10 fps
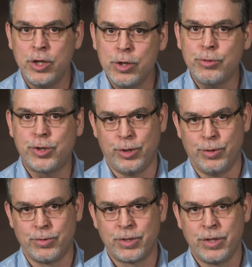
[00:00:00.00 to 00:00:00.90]
you
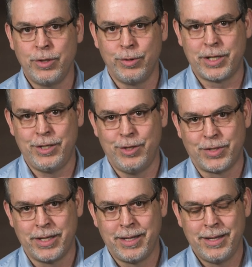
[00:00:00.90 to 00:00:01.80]
choose who can
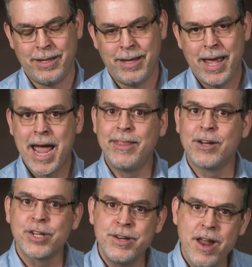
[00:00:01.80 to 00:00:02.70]
use it. And
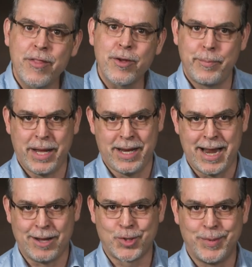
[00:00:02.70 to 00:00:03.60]
there's another big
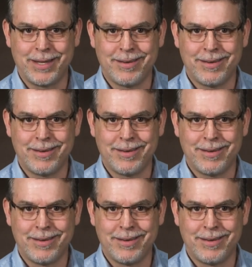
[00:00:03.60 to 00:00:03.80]
announcement.